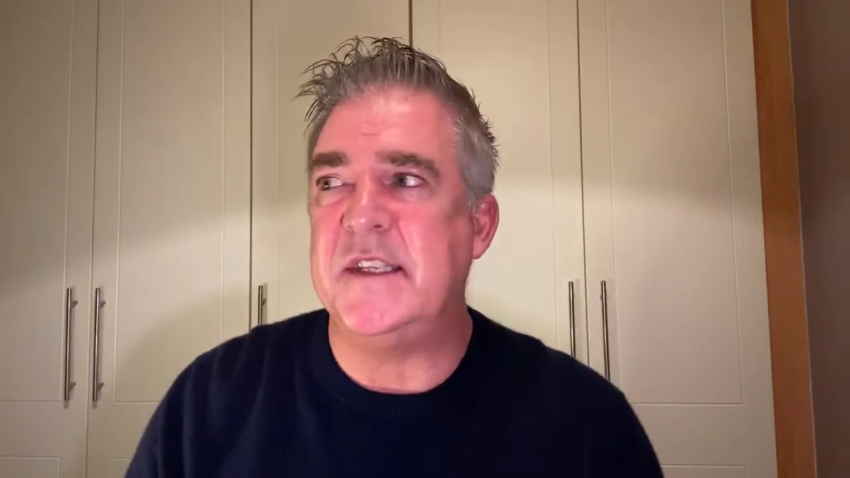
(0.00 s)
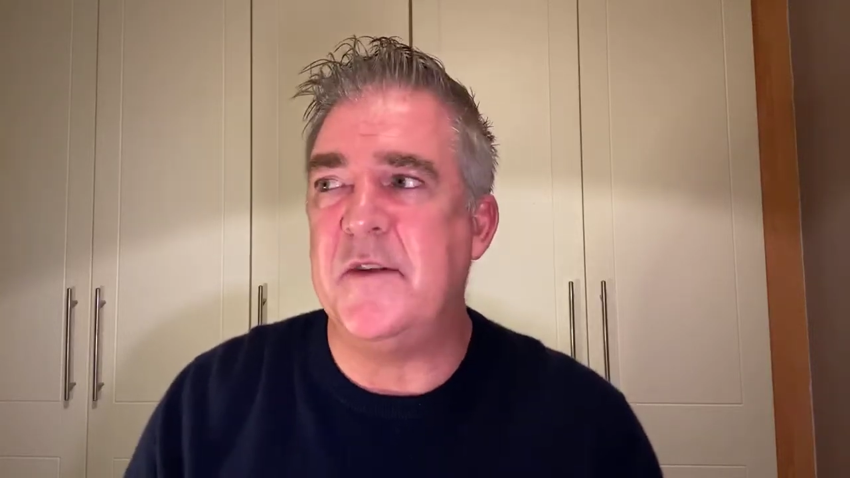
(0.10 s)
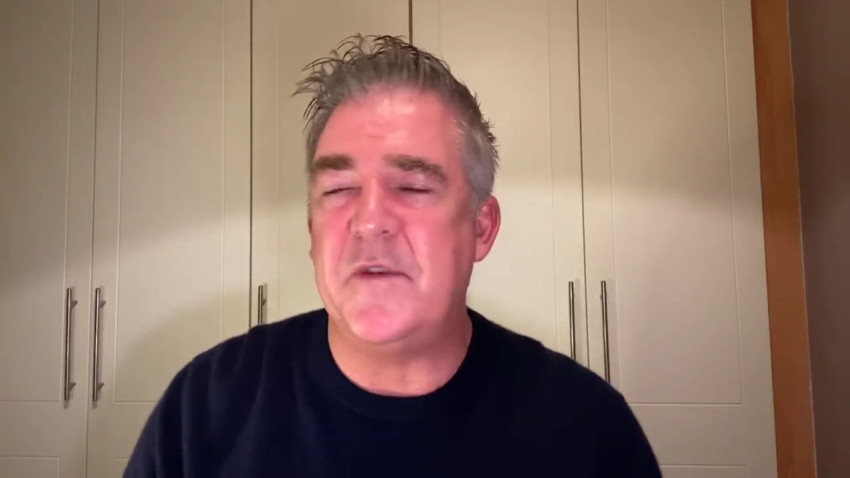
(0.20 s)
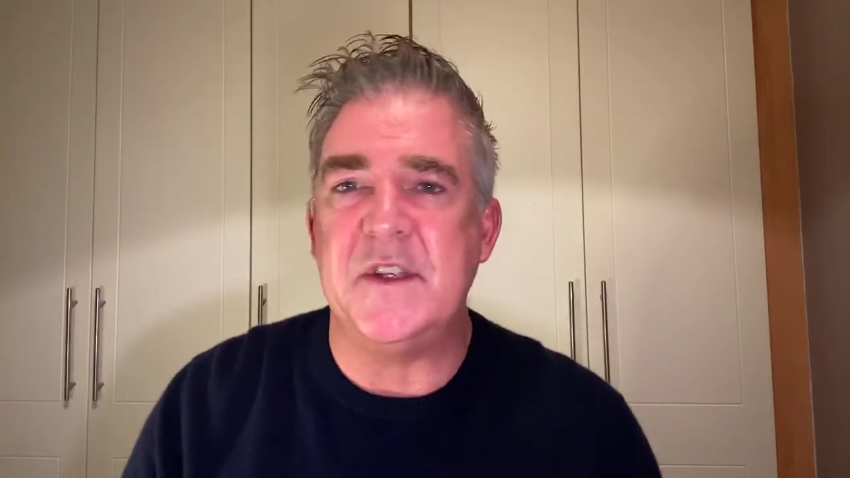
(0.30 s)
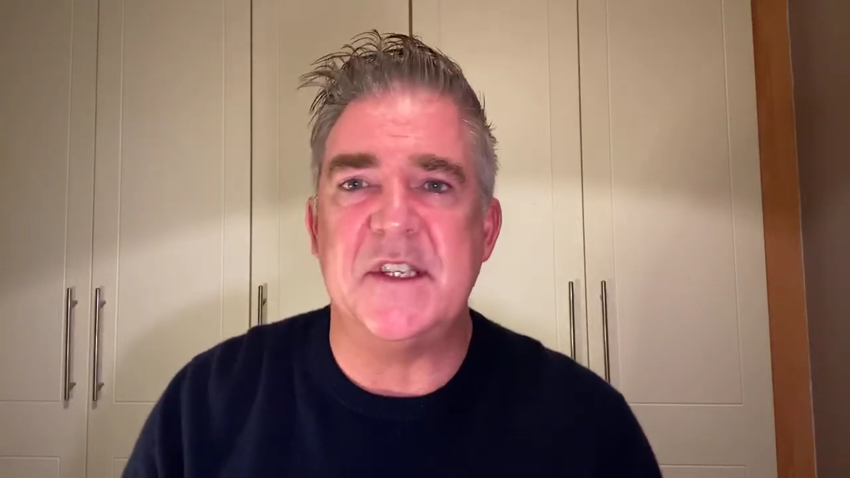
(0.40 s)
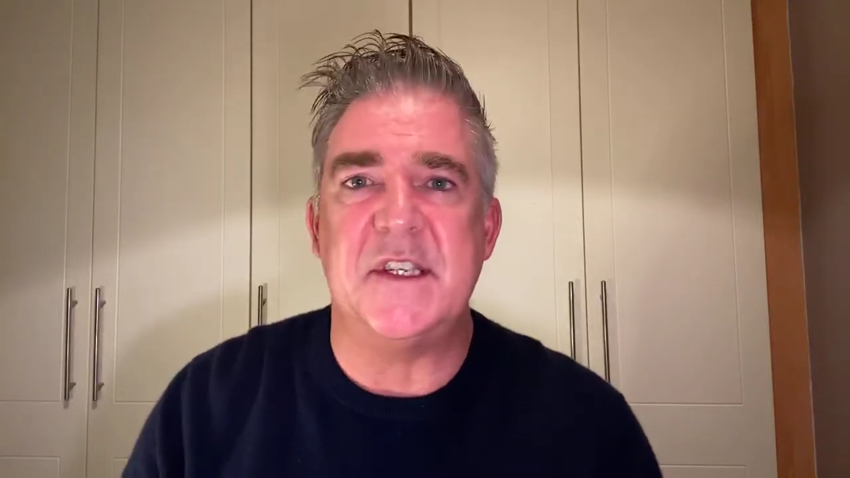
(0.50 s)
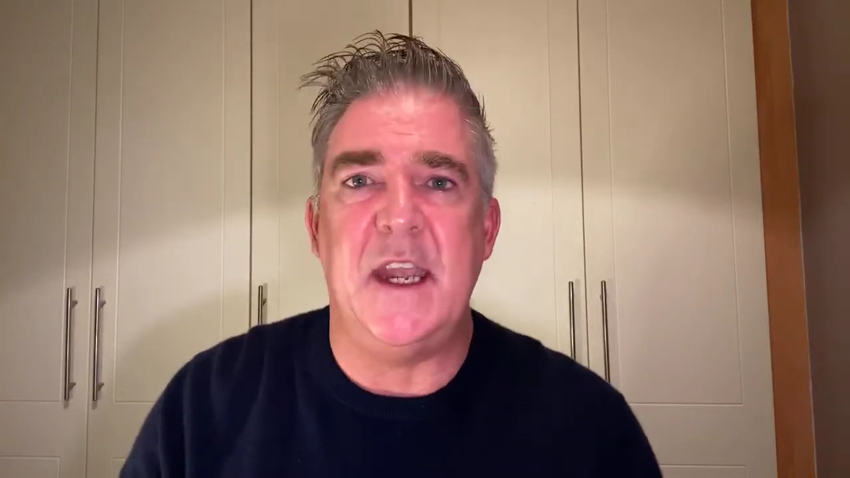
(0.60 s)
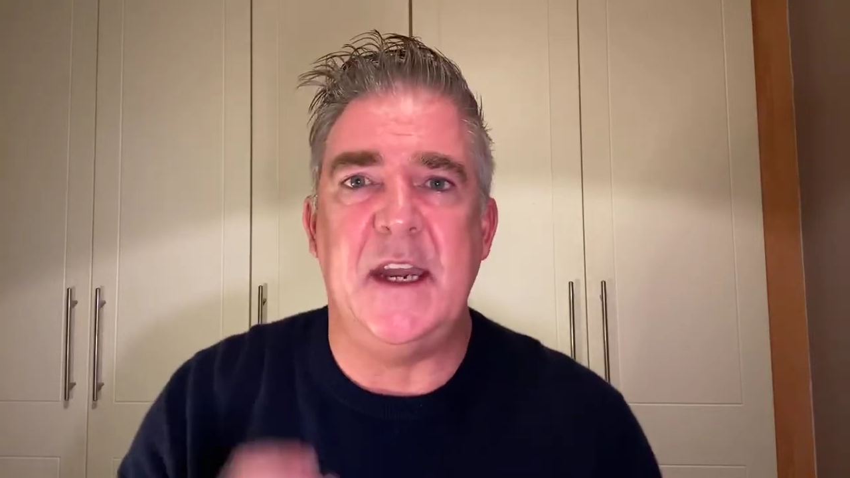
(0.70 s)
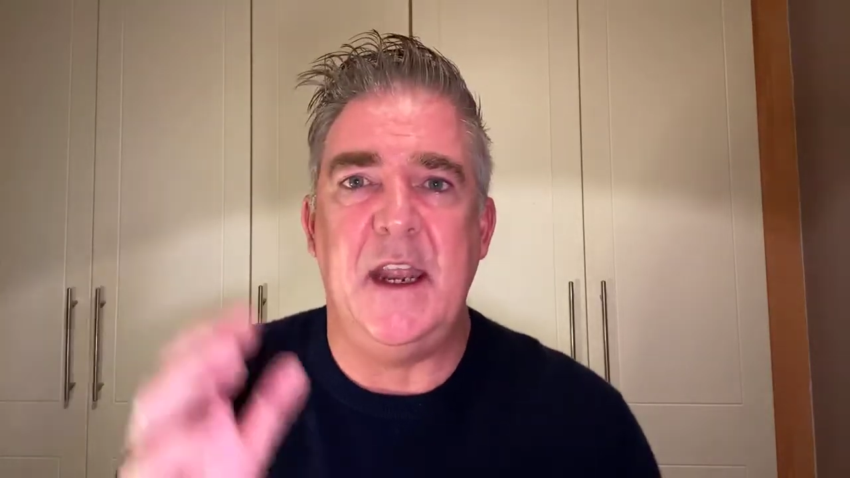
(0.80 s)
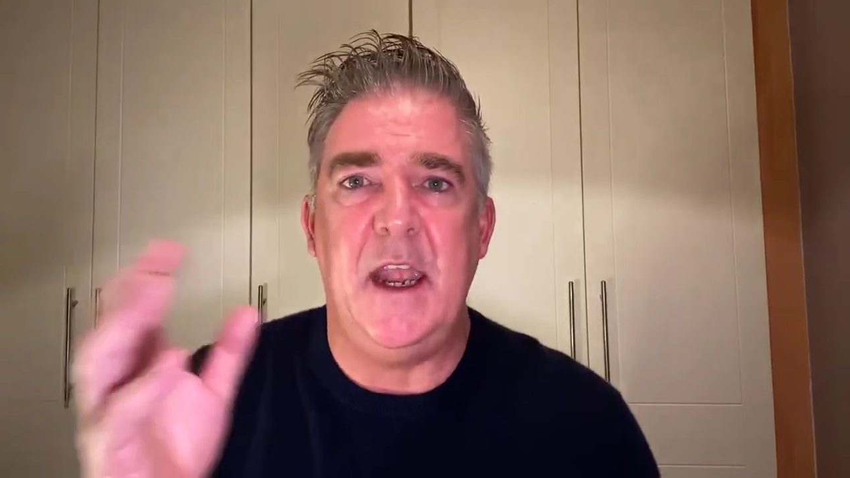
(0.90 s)
difference
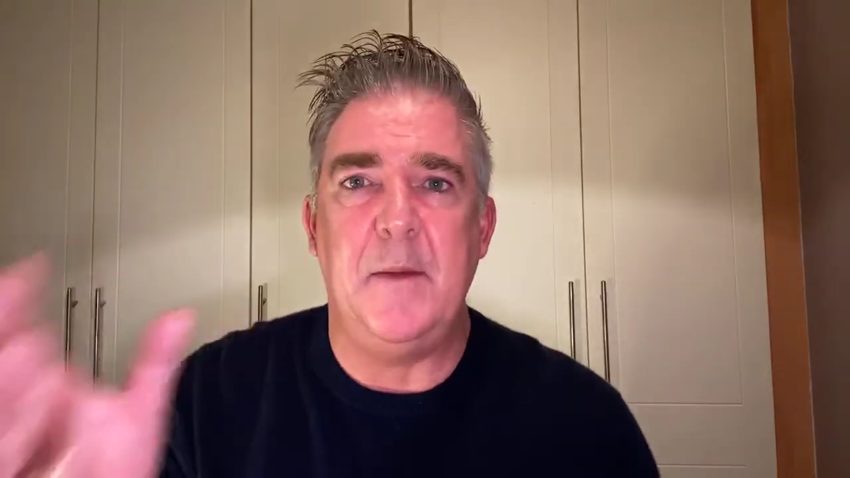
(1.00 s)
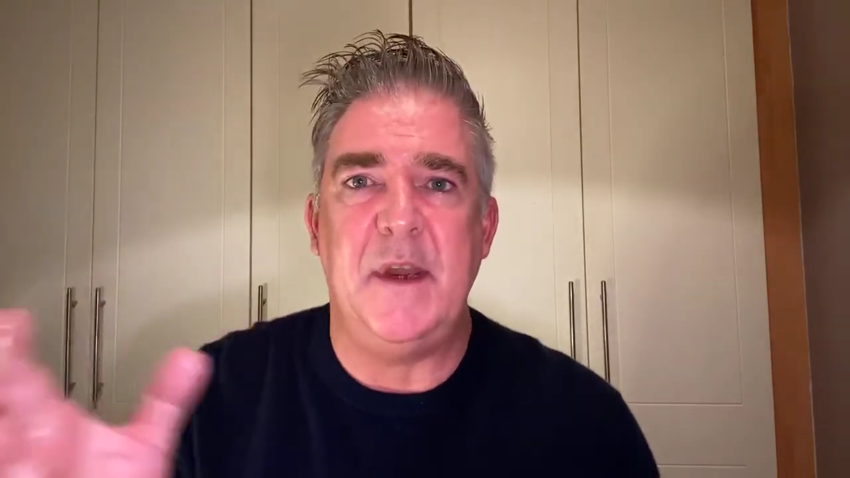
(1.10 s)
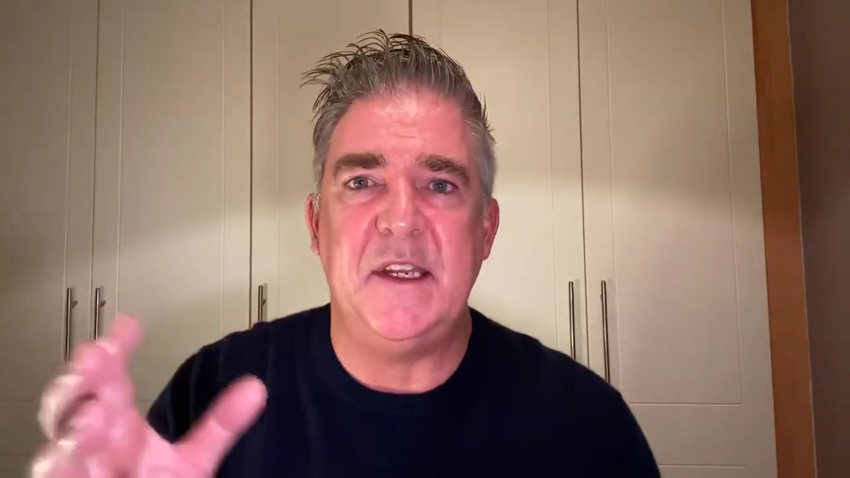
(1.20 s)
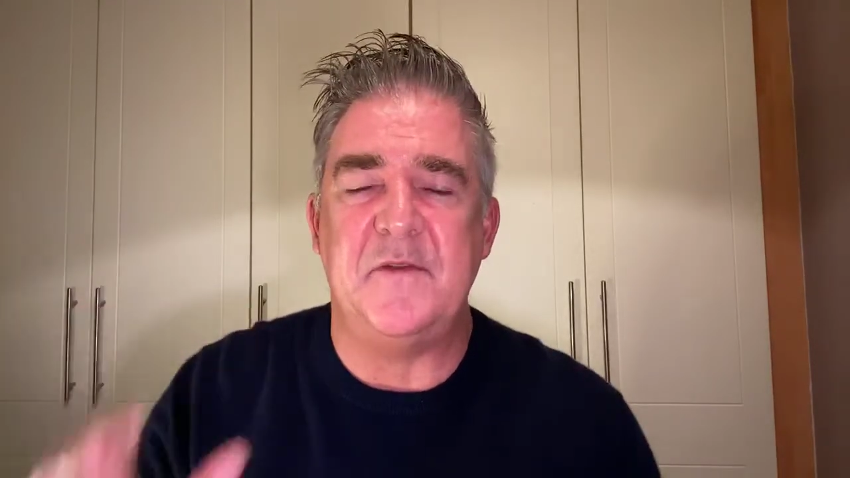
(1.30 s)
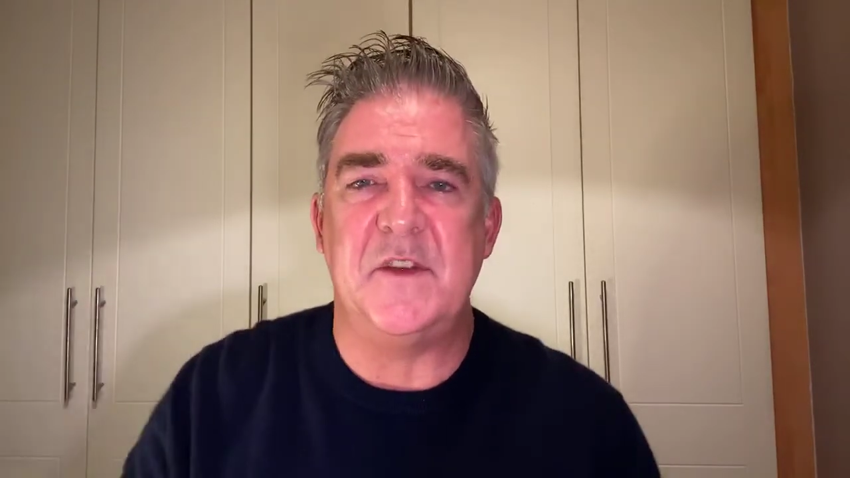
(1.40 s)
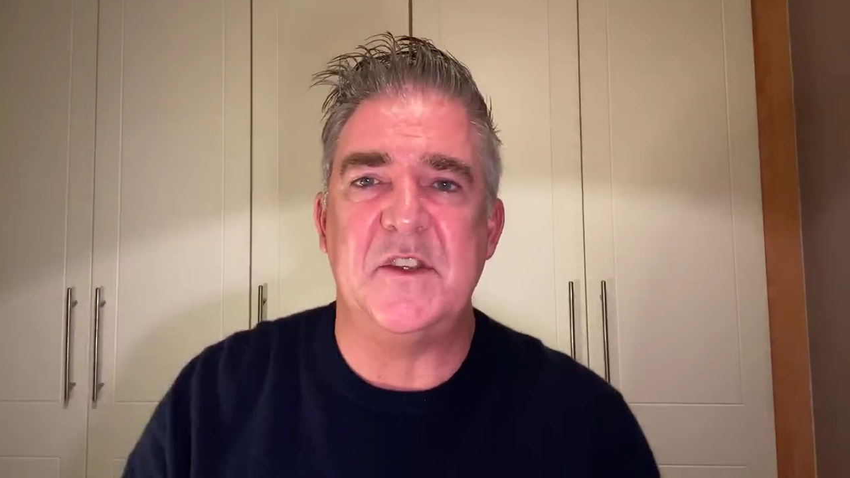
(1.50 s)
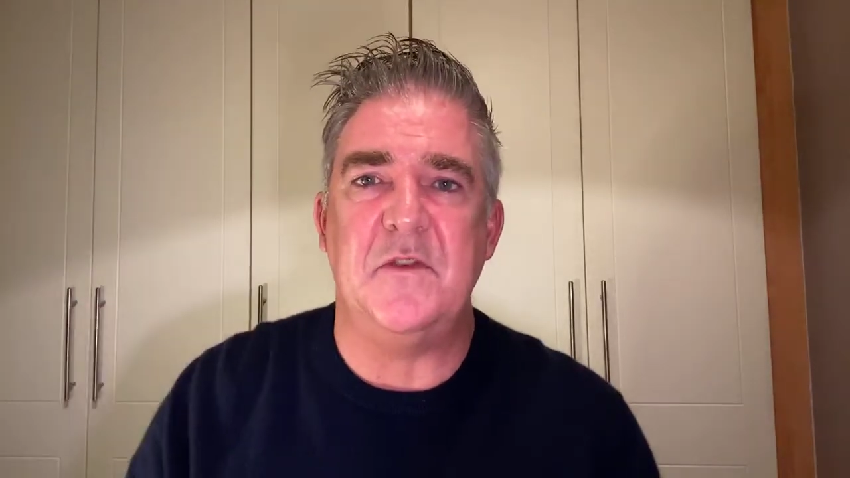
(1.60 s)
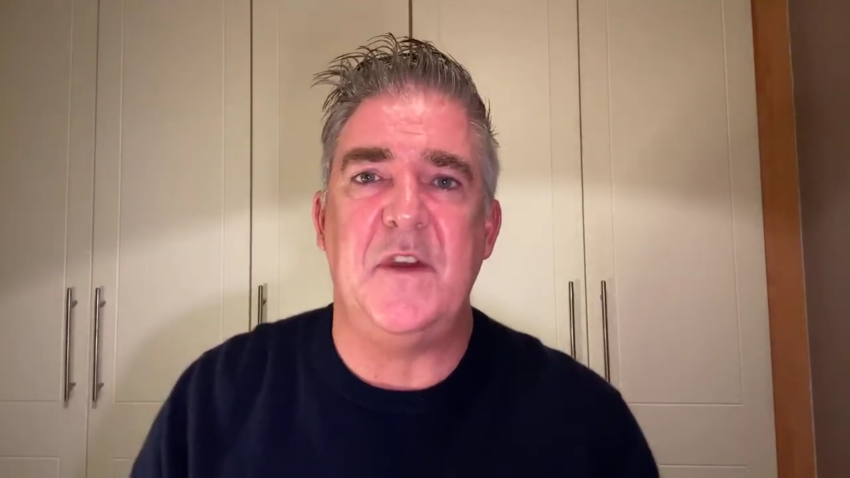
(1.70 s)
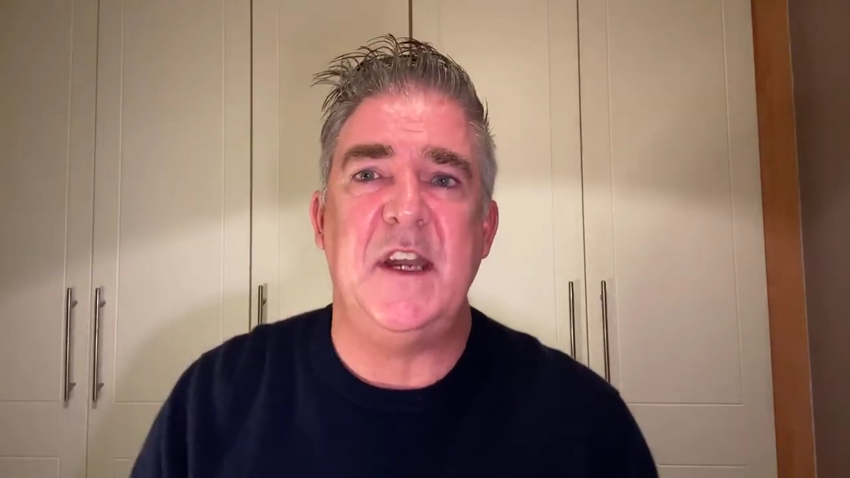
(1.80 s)
and how many different stuff.